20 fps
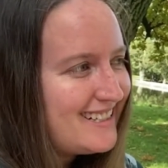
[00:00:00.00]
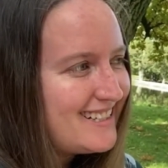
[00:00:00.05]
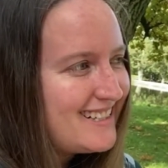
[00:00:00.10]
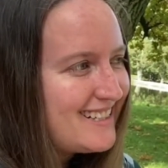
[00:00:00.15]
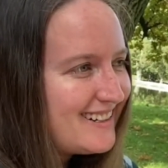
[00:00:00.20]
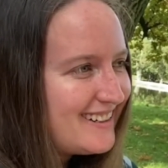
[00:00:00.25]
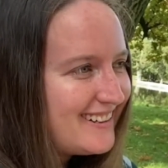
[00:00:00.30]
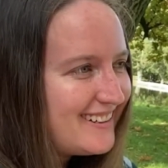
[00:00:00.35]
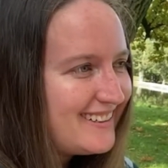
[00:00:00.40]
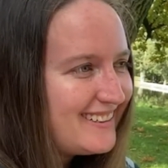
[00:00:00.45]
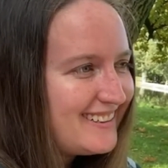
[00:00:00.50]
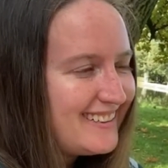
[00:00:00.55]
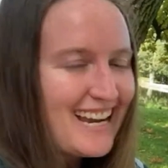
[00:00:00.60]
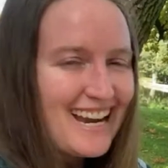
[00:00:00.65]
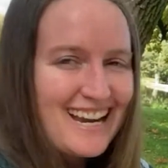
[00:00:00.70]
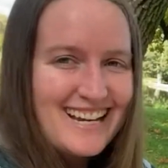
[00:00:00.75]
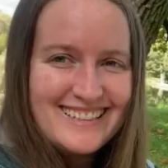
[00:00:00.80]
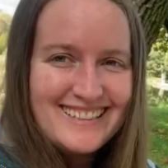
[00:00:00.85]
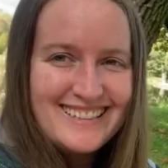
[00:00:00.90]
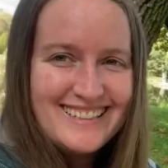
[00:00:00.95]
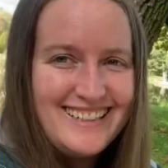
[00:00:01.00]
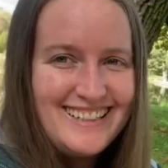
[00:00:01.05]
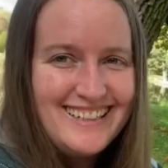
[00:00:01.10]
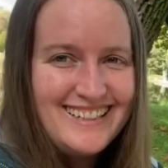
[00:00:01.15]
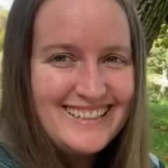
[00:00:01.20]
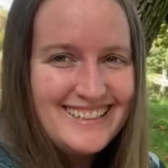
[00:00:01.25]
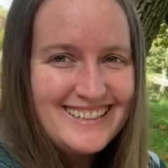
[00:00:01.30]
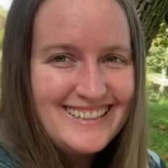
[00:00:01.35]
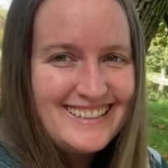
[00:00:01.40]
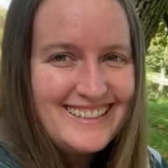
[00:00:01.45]
So yeah,
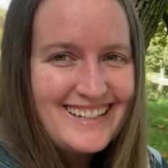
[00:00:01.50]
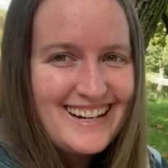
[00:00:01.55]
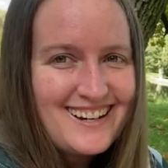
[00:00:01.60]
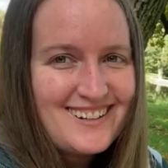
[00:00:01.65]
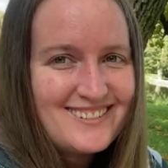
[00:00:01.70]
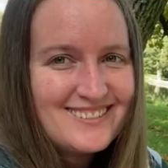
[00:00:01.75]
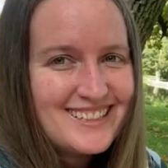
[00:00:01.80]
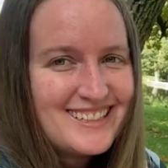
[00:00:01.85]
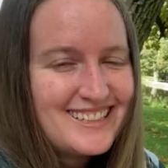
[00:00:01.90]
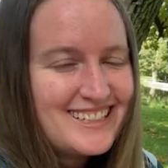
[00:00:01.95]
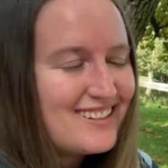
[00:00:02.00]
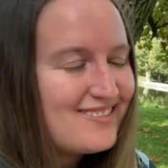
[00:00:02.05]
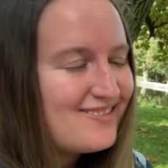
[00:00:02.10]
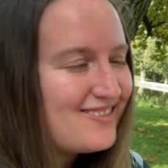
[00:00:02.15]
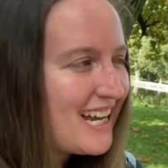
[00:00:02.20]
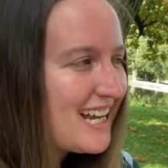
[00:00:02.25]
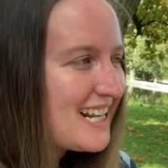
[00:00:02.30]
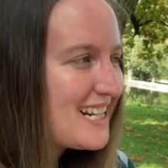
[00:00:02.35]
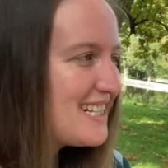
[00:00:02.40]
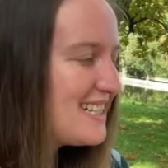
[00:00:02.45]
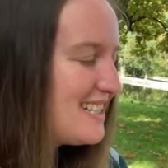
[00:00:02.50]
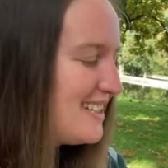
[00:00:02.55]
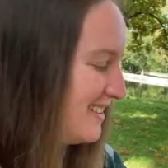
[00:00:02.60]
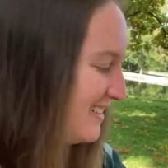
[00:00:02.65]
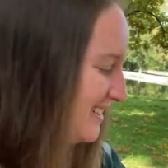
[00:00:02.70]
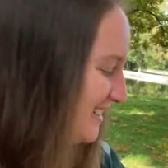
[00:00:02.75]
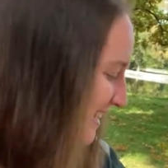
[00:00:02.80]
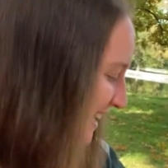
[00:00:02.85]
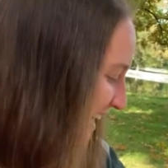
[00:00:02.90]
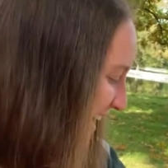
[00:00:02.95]
now I'm gonna get back
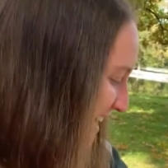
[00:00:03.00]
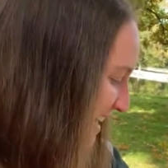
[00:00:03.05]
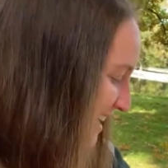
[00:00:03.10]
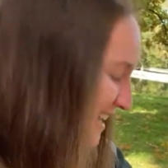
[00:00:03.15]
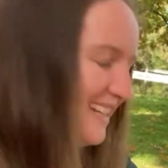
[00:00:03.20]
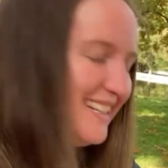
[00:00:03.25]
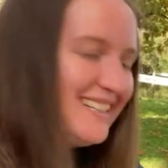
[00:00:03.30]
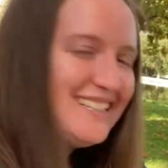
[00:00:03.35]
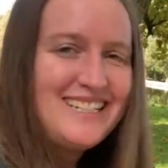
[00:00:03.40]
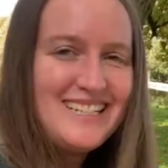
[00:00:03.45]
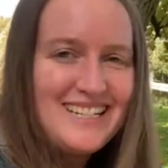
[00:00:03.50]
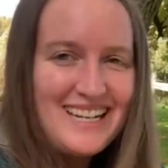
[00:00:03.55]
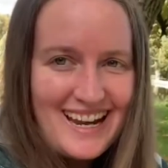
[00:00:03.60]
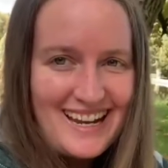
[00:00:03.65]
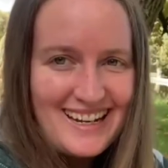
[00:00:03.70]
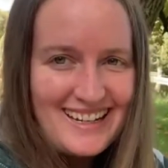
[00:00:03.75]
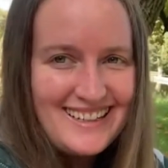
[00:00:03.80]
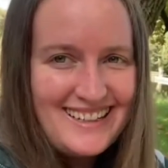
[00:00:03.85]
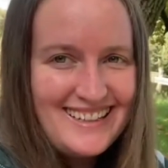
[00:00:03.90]
to today.